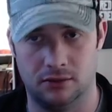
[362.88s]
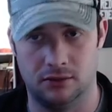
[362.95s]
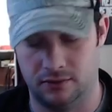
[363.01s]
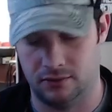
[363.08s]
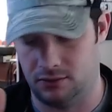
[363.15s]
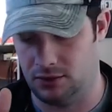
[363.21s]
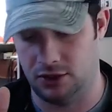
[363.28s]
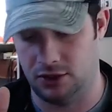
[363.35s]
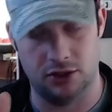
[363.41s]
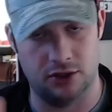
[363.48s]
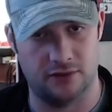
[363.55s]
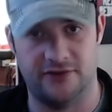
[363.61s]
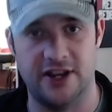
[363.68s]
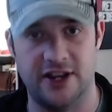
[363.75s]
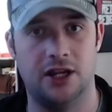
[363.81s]
your
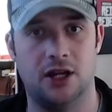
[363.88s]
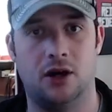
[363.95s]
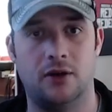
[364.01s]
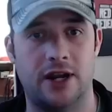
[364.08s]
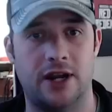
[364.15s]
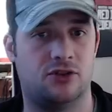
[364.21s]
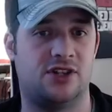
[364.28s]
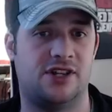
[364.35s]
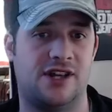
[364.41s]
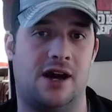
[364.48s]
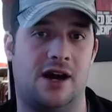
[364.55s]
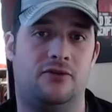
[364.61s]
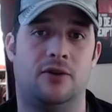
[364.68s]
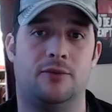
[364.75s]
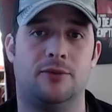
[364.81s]
video and your sound
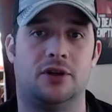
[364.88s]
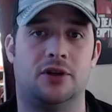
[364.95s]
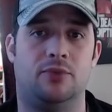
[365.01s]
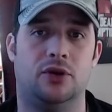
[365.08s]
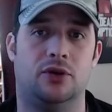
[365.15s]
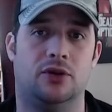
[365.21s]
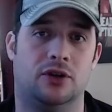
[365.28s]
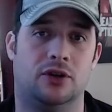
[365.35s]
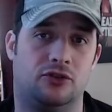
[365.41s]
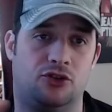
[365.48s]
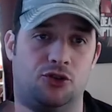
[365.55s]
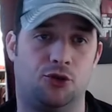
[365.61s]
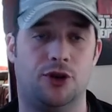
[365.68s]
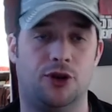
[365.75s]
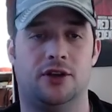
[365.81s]
from your computer to
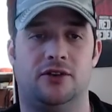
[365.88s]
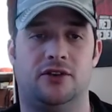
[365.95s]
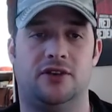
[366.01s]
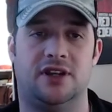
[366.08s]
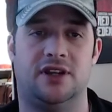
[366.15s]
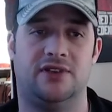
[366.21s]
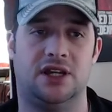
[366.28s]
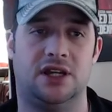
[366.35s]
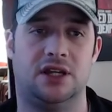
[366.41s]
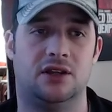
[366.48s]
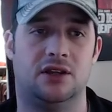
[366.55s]
another TV